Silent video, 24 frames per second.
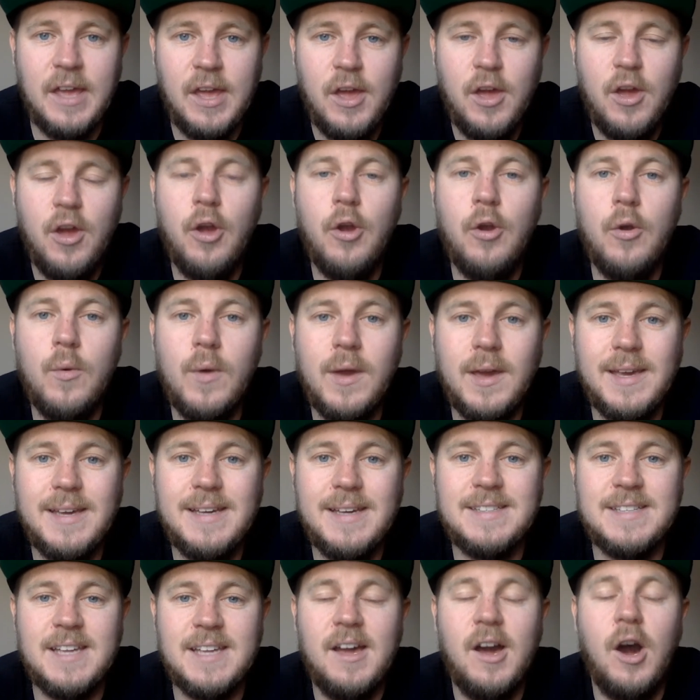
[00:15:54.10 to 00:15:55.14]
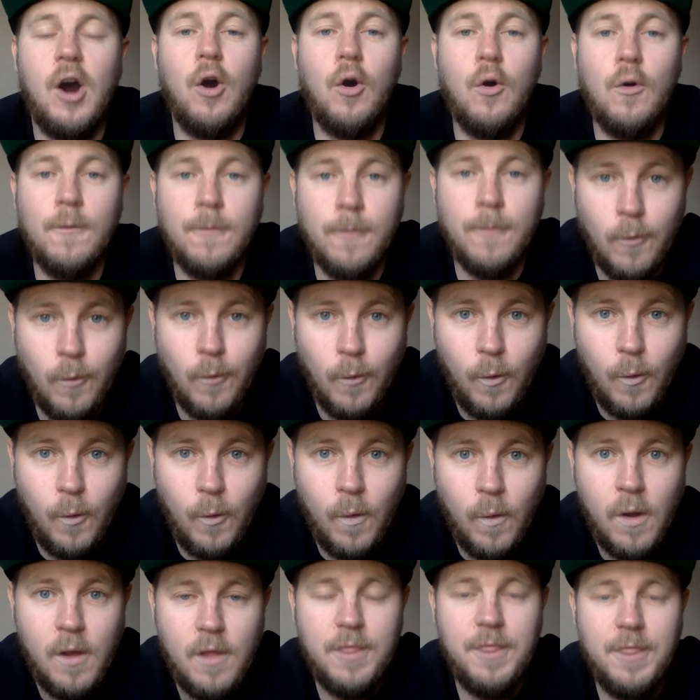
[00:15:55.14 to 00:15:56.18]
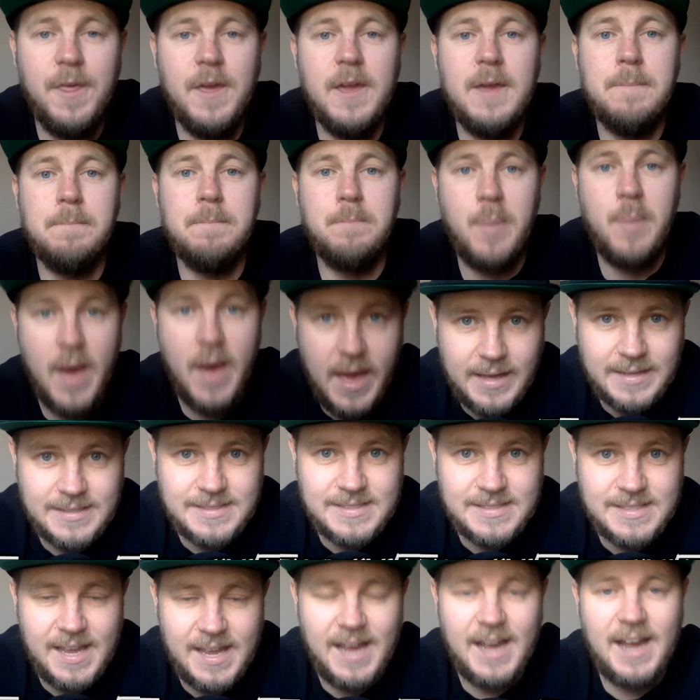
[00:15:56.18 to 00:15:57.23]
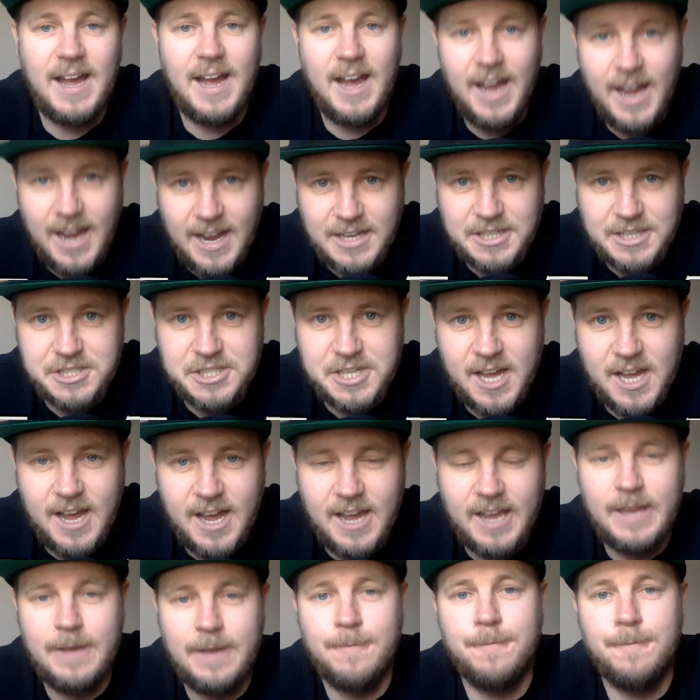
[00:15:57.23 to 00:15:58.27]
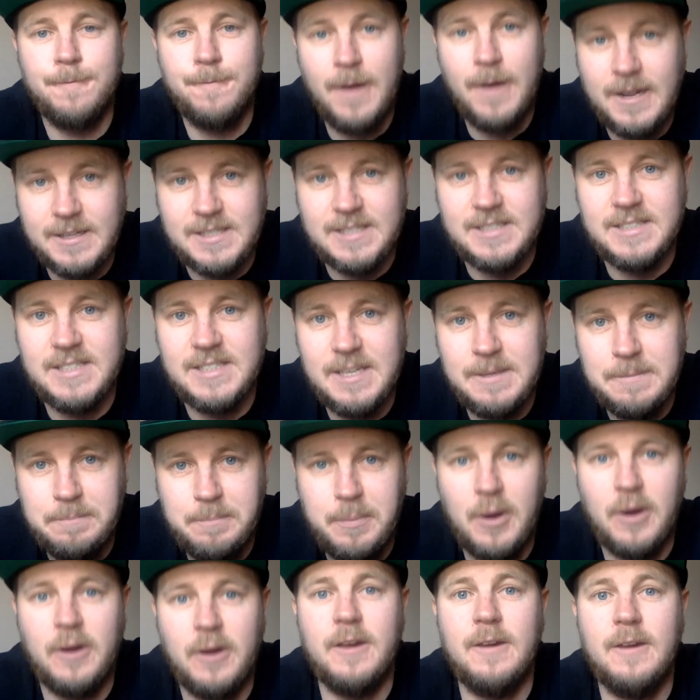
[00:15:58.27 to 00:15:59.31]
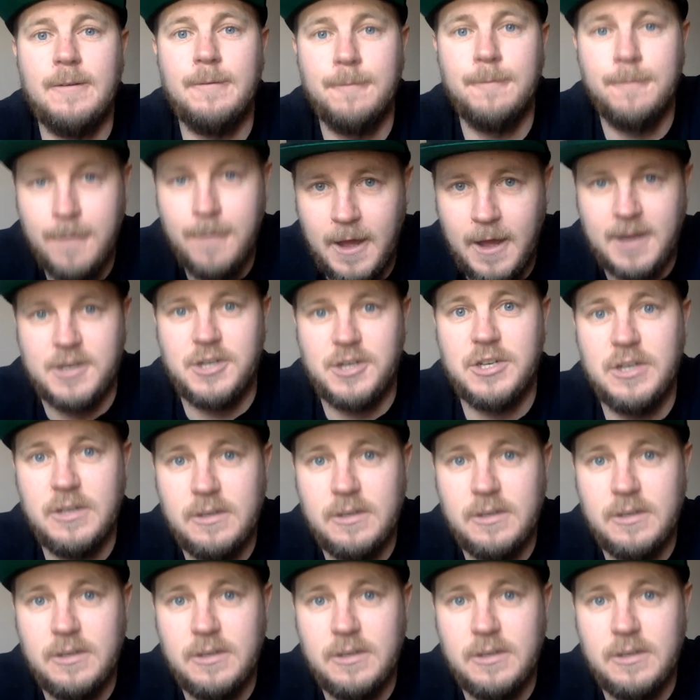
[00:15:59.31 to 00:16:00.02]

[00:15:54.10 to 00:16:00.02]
who is overall the best at hashtag Fantasy Booking Faction.